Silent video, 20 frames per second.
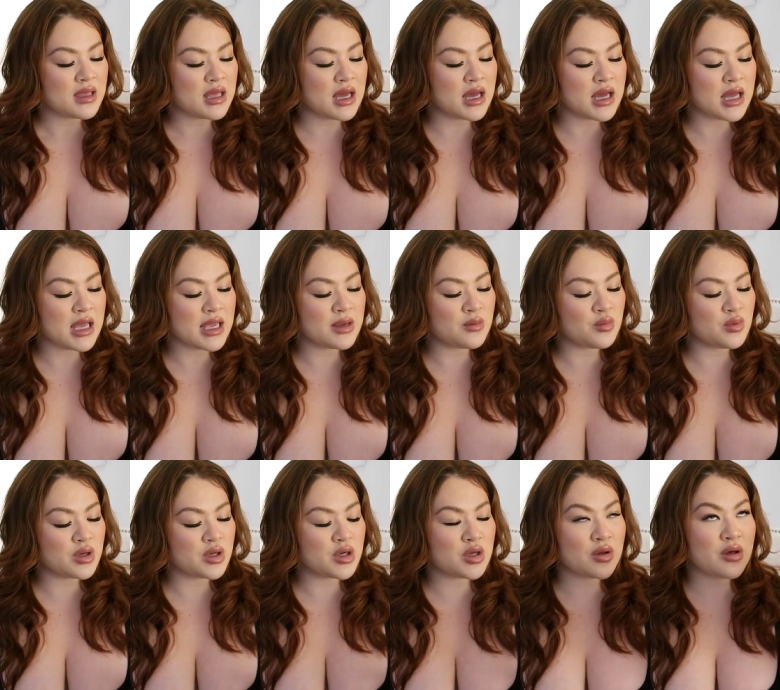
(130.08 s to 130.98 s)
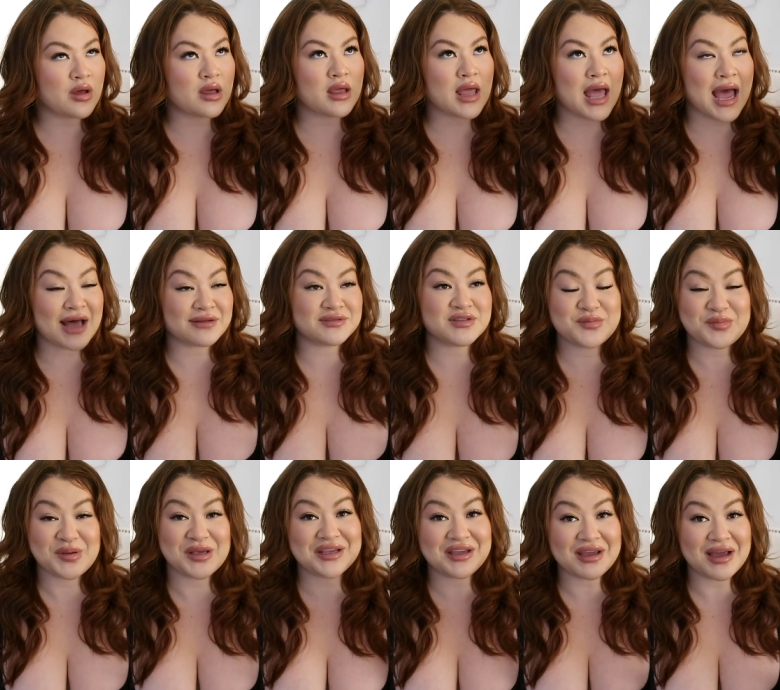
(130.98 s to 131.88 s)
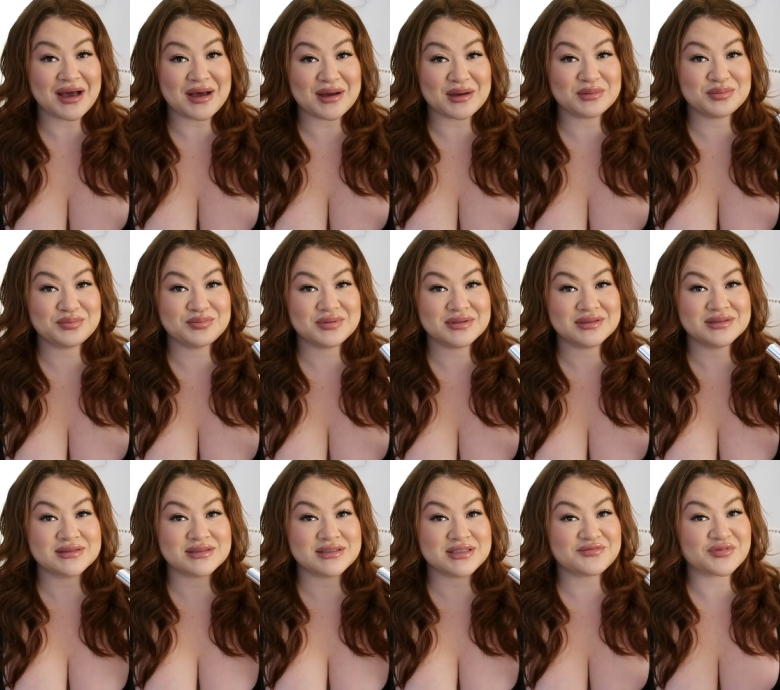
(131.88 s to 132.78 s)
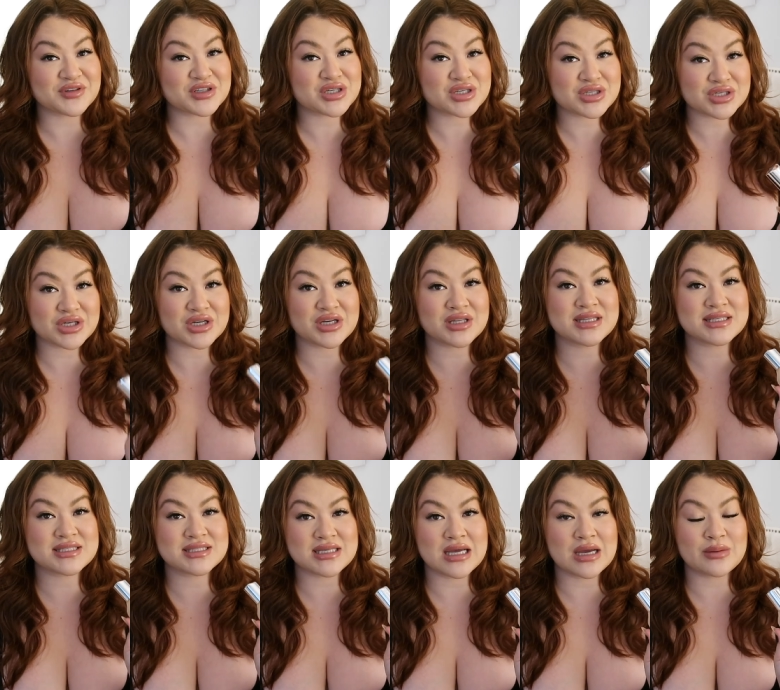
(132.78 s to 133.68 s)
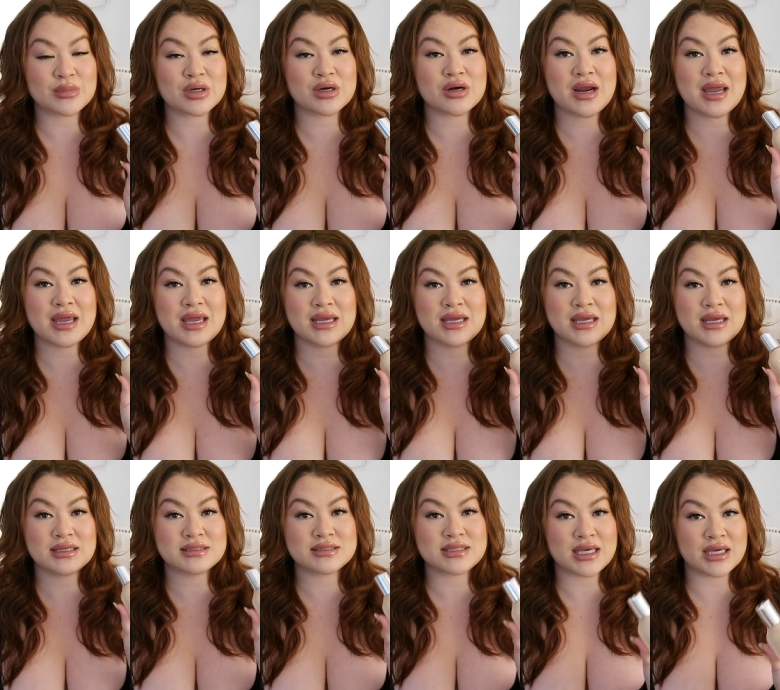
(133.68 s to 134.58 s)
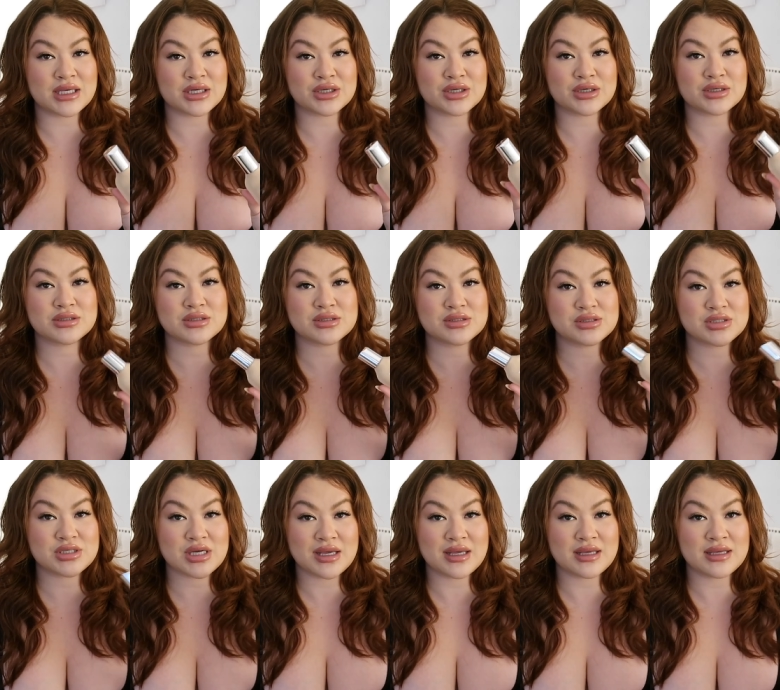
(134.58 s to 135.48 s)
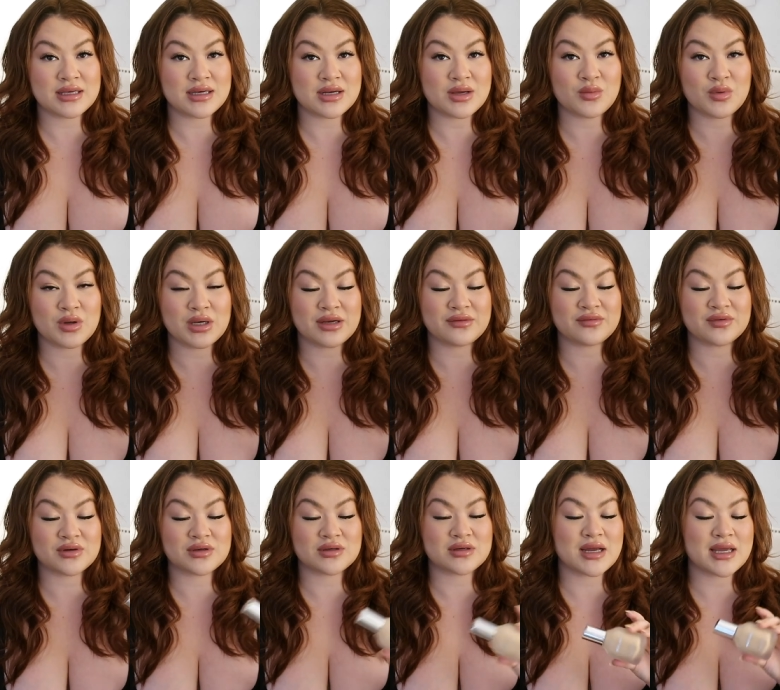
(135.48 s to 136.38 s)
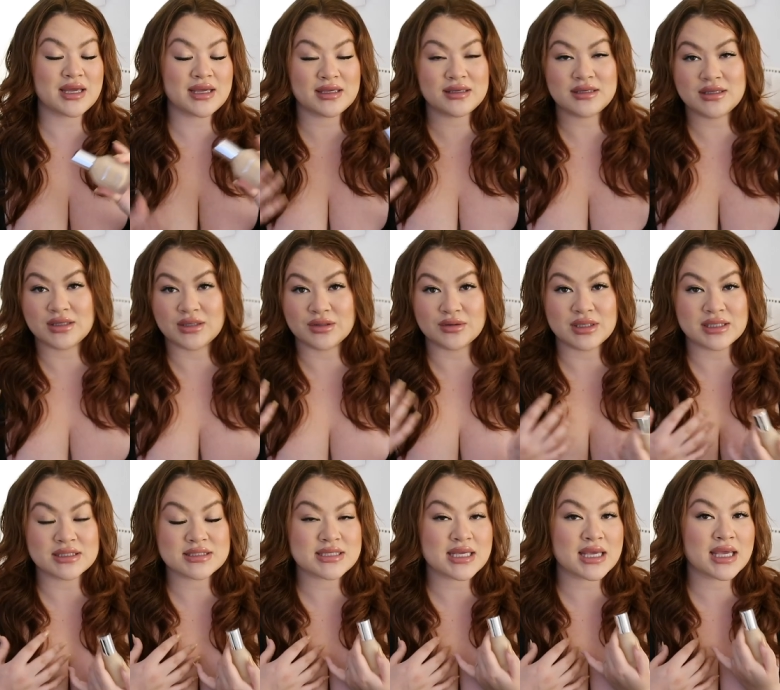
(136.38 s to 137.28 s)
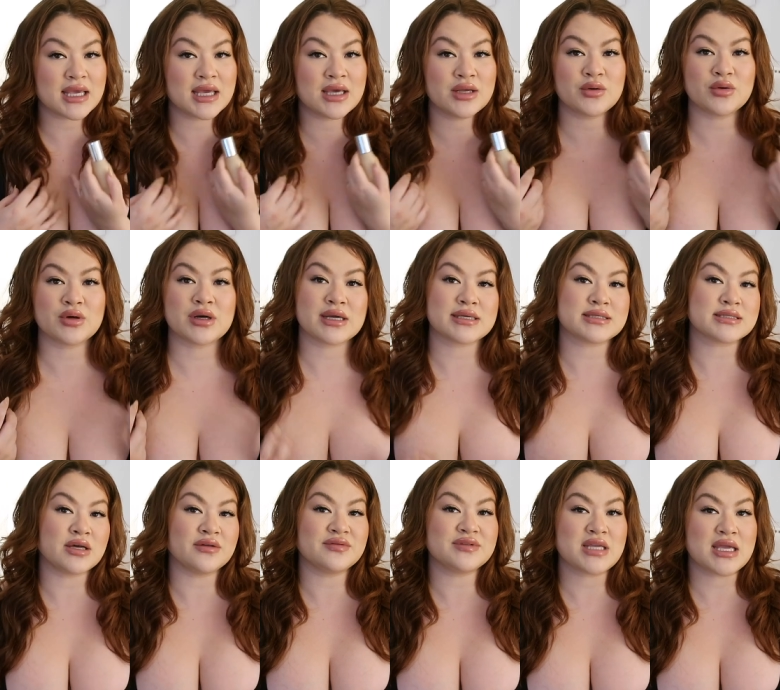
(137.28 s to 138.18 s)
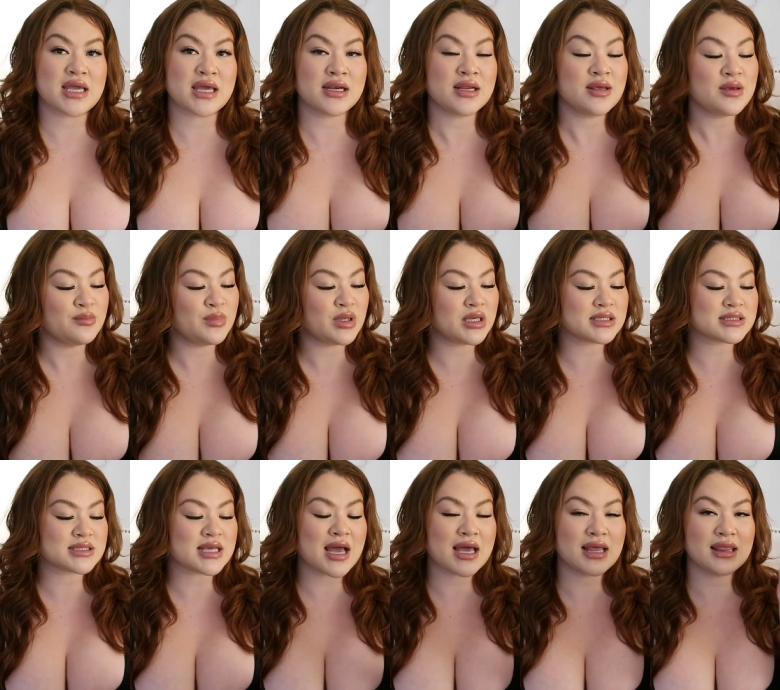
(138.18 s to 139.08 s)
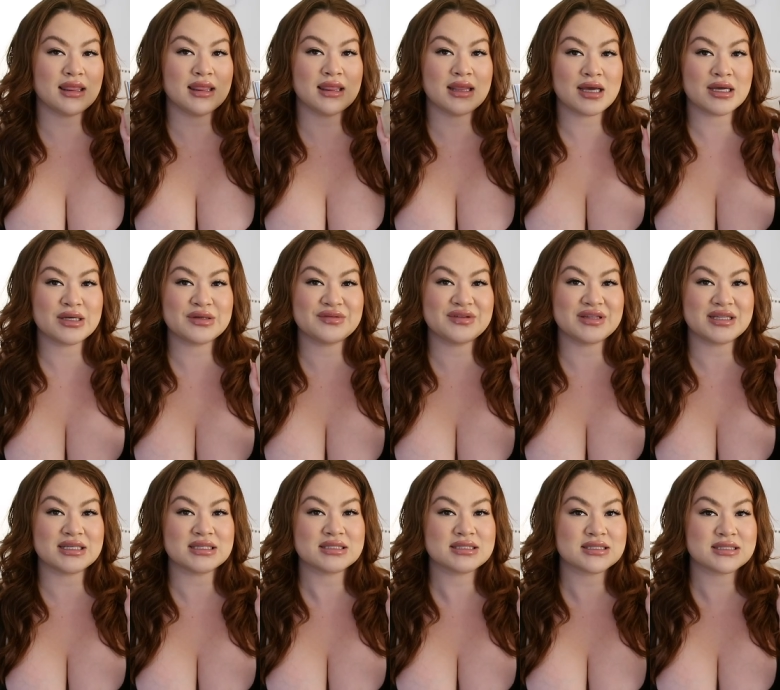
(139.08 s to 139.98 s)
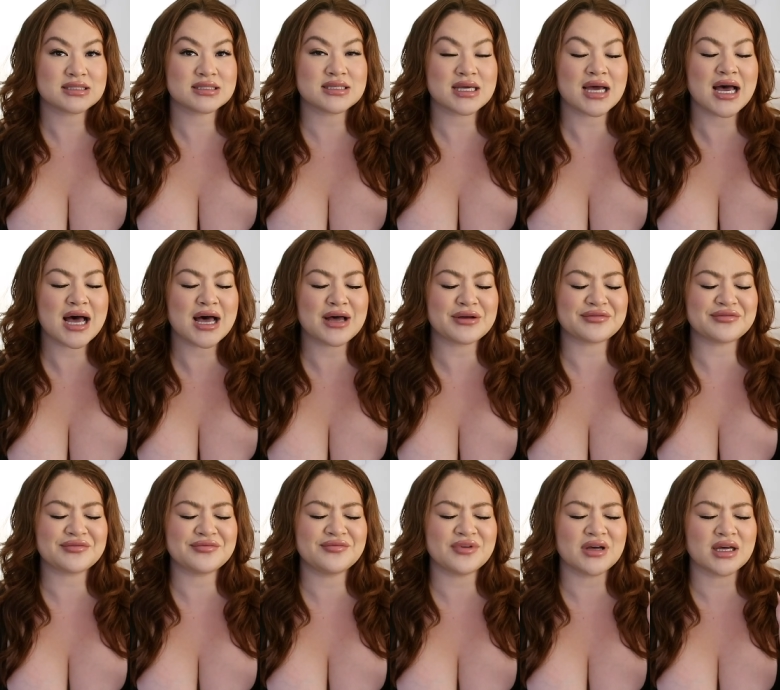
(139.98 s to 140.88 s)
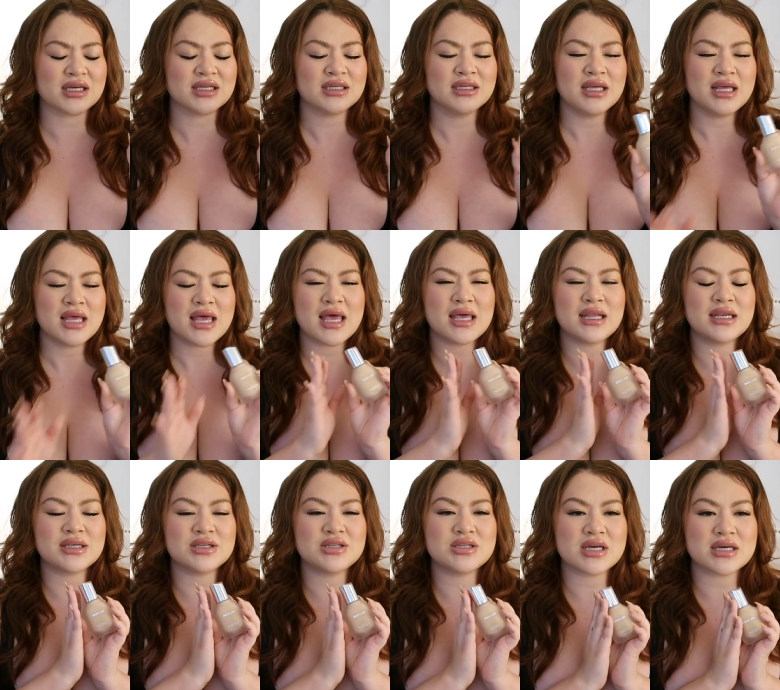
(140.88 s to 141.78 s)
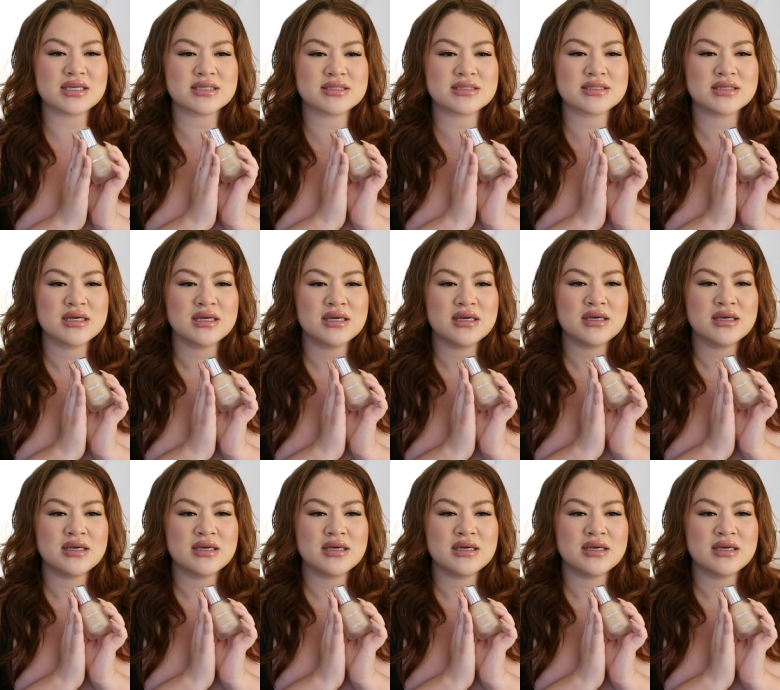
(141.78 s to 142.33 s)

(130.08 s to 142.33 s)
I will have to pick up for sure this summer a tanner shade whenever I get tan or I self tan, because I love this stuff, and it just